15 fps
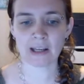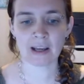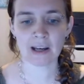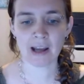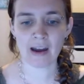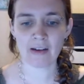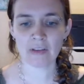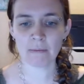and
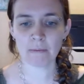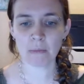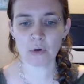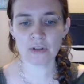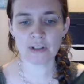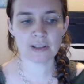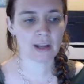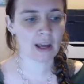have the
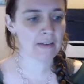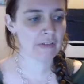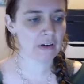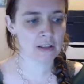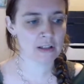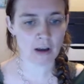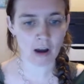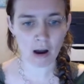most
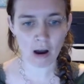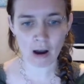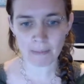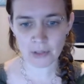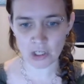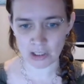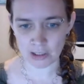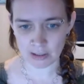diverse
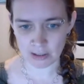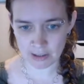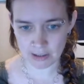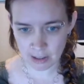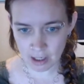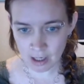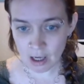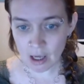options.